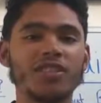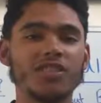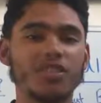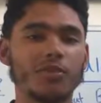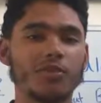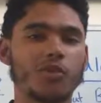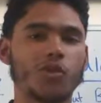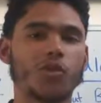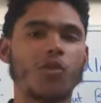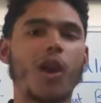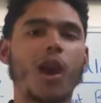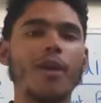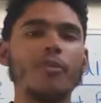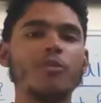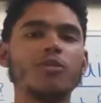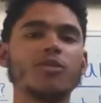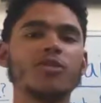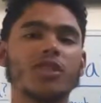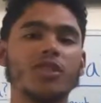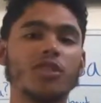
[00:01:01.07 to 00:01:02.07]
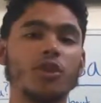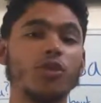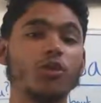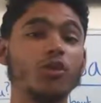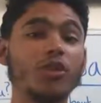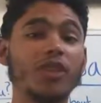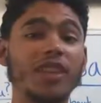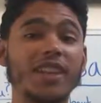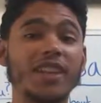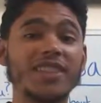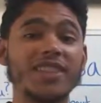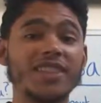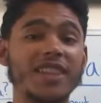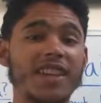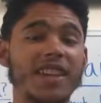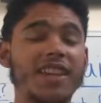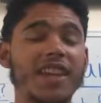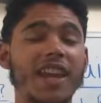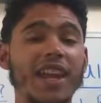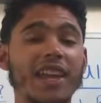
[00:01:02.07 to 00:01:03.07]
subscribers, and they're looking to
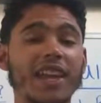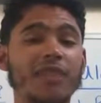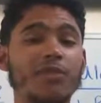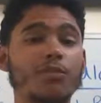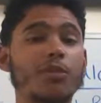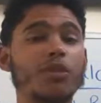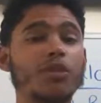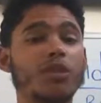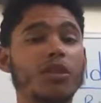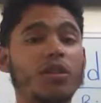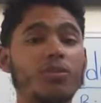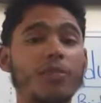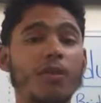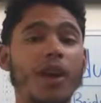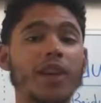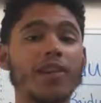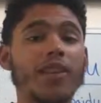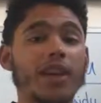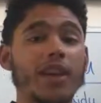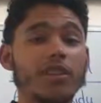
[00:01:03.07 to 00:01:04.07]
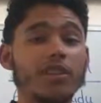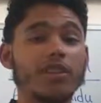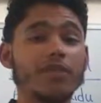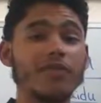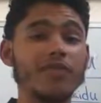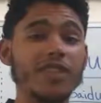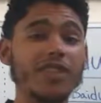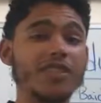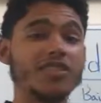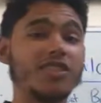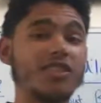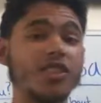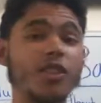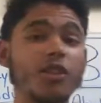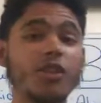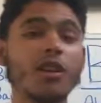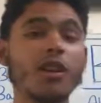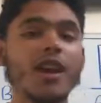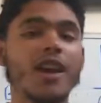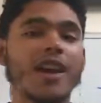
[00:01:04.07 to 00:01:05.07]
hit 80 million by the end of this
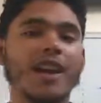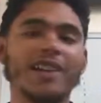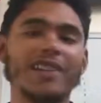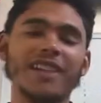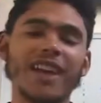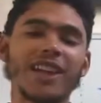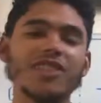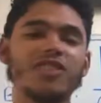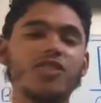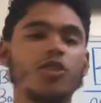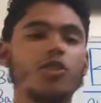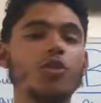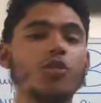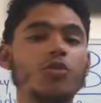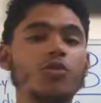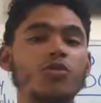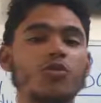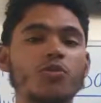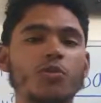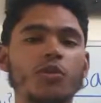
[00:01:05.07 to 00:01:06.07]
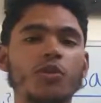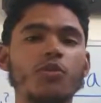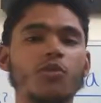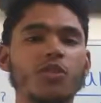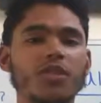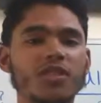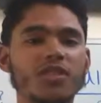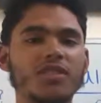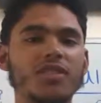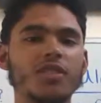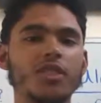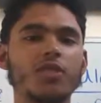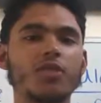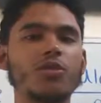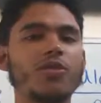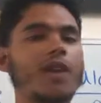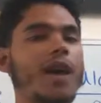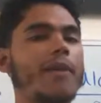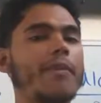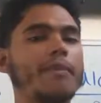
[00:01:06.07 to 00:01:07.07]
year, and that's huge when you
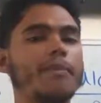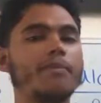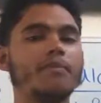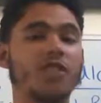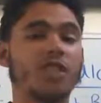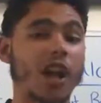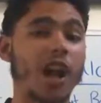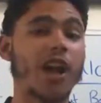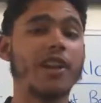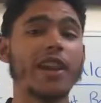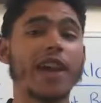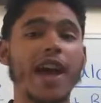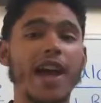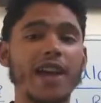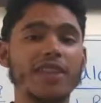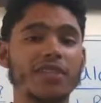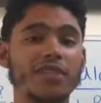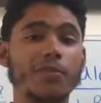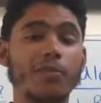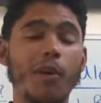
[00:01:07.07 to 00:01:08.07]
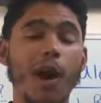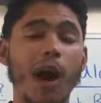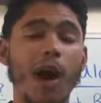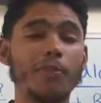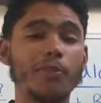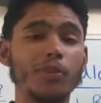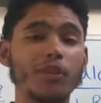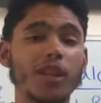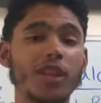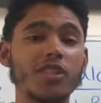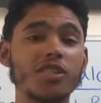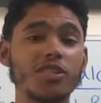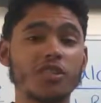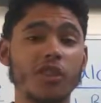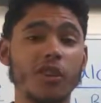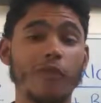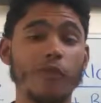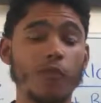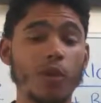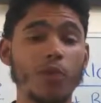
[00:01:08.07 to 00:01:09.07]
consider that China has a population
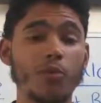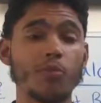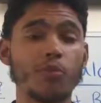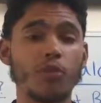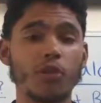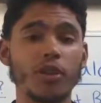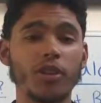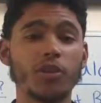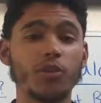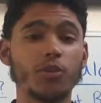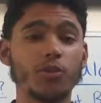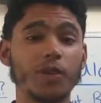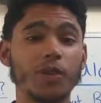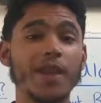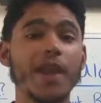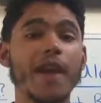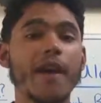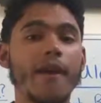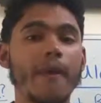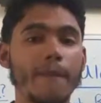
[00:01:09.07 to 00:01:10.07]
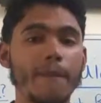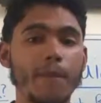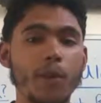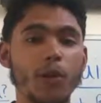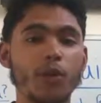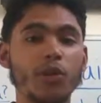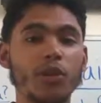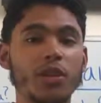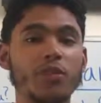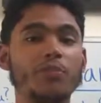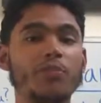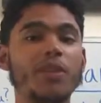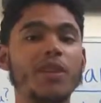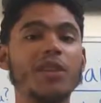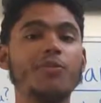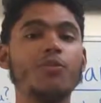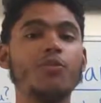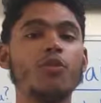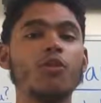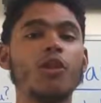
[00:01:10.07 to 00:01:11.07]
of 1.3 billion
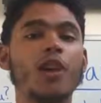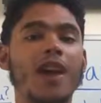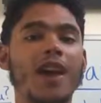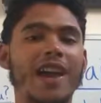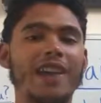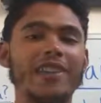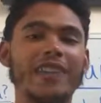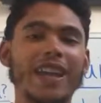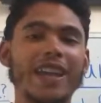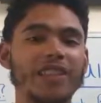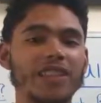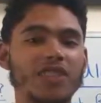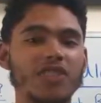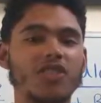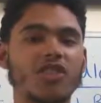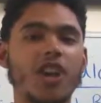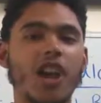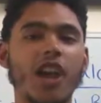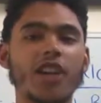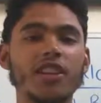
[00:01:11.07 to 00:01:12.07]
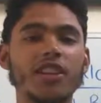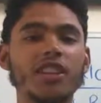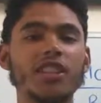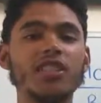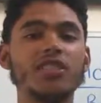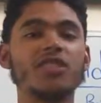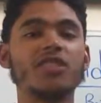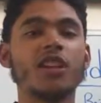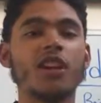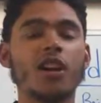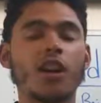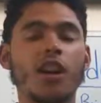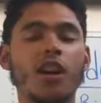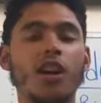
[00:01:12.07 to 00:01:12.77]
people, and that the Chinese